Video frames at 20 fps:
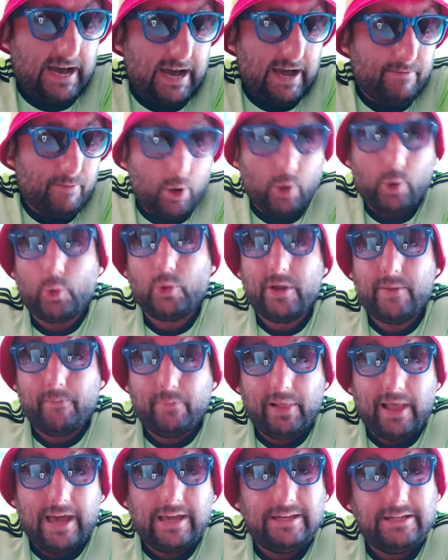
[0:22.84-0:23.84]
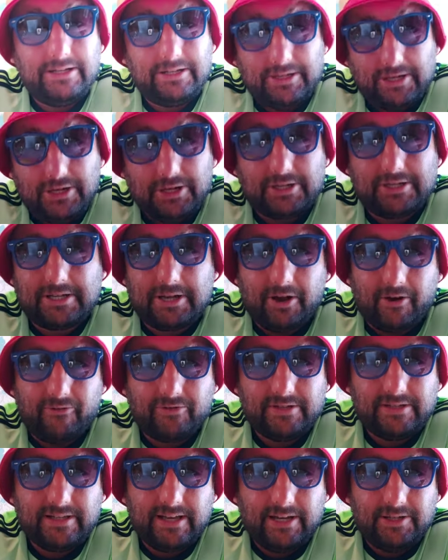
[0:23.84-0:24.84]
I'm not going in blind because
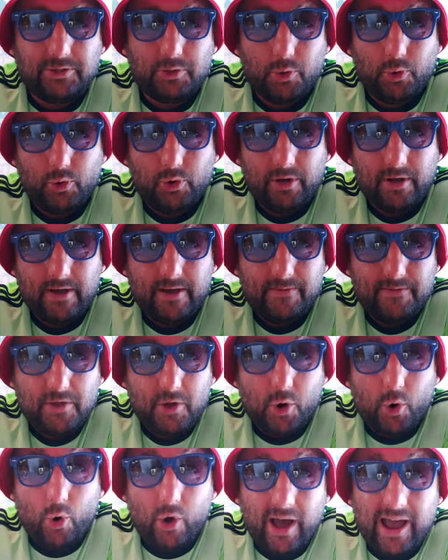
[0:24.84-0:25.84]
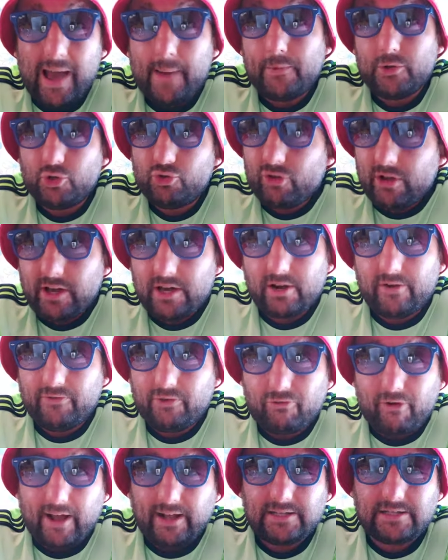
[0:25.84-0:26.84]
obviously I do, I am a drinker of
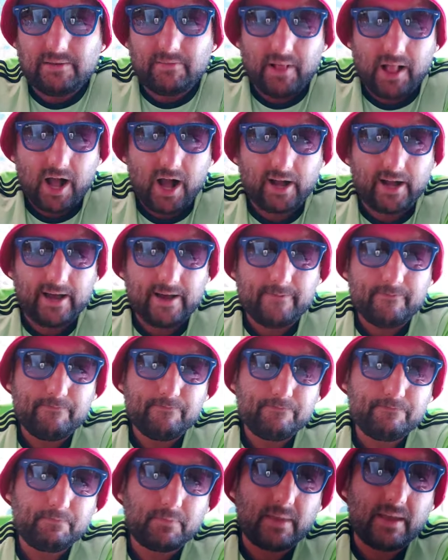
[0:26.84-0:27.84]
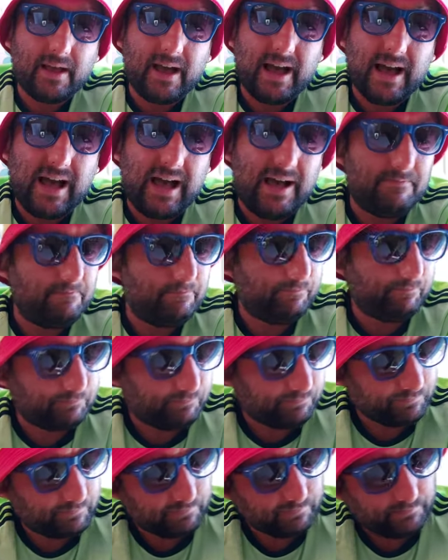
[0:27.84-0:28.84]
the Wrexham lager. I
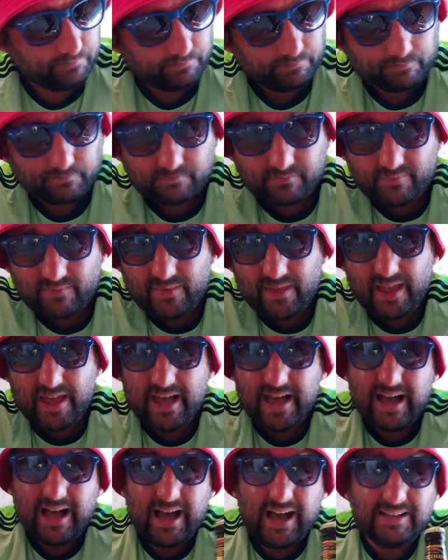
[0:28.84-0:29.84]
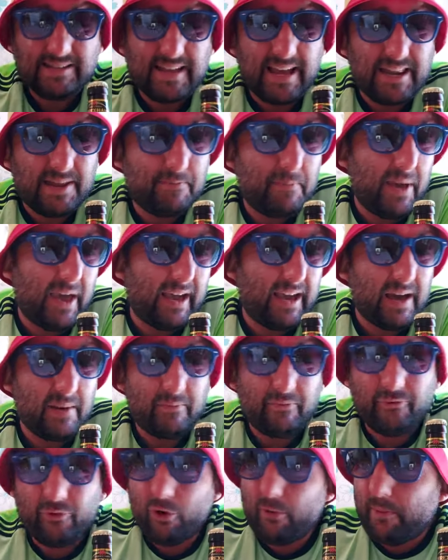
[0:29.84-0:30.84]
tend to pick
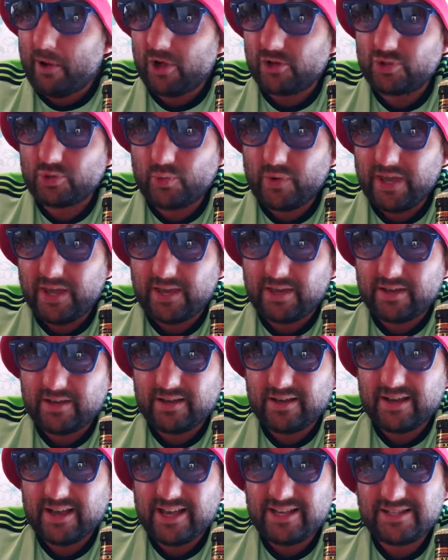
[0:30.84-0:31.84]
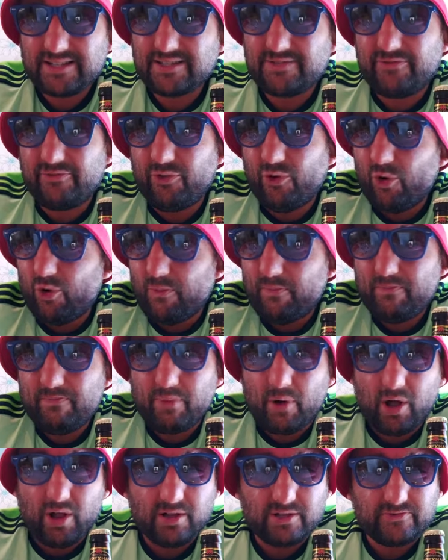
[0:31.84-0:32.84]
up 4 bottles a week. It's 4
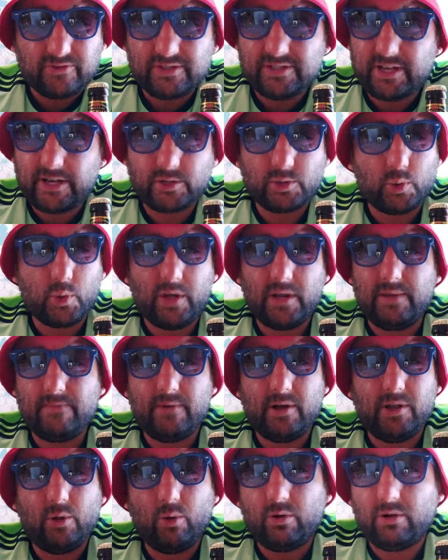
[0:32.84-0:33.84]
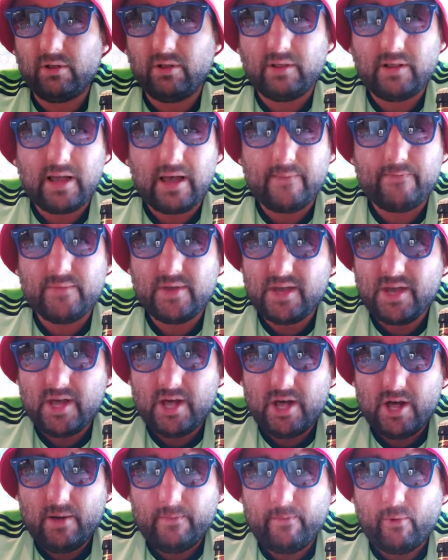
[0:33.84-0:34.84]
bottles for £6 in my local
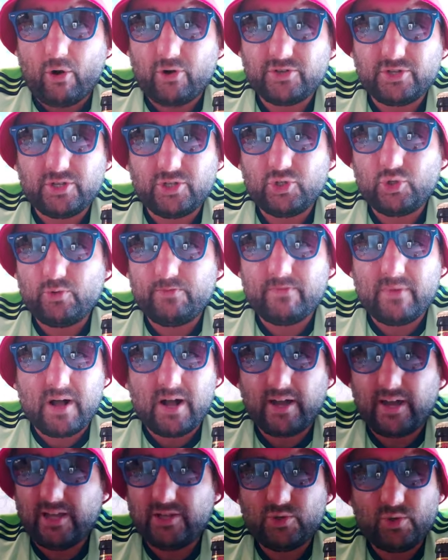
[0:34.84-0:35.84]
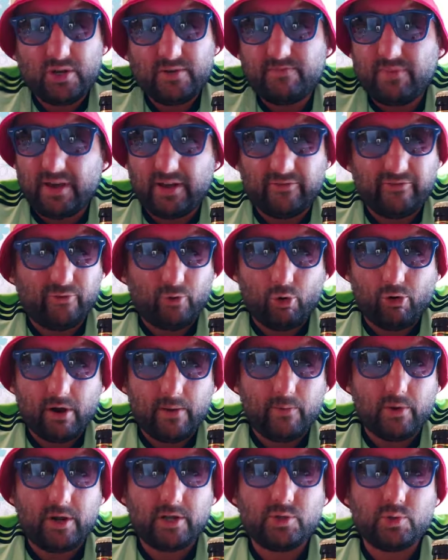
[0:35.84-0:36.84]
Morrison's supermarket. So I'd pick 4
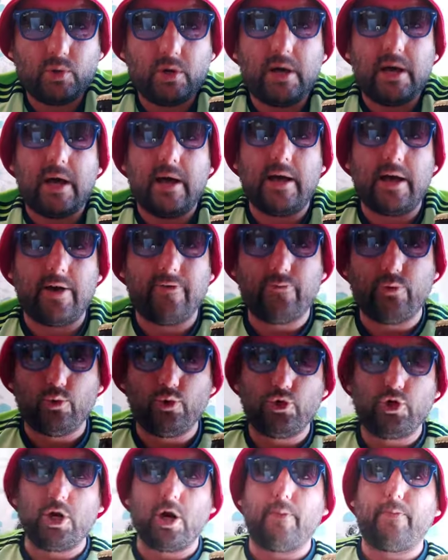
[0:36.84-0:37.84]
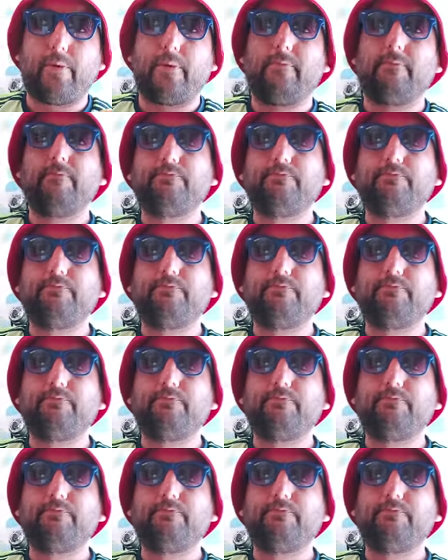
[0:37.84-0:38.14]
up when I do a food shop.